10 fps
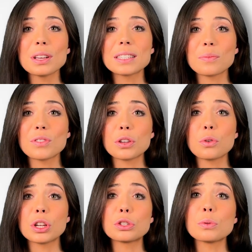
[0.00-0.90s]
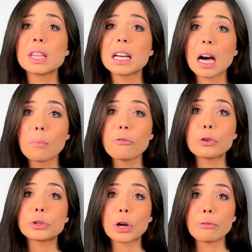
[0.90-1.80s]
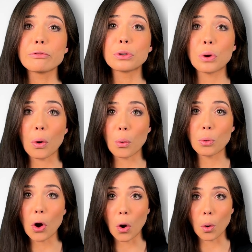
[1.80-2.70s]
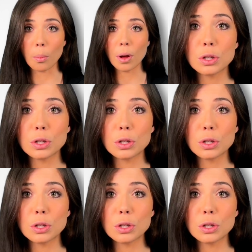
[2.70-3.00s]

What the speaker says: is something you can do in the comfort of your own home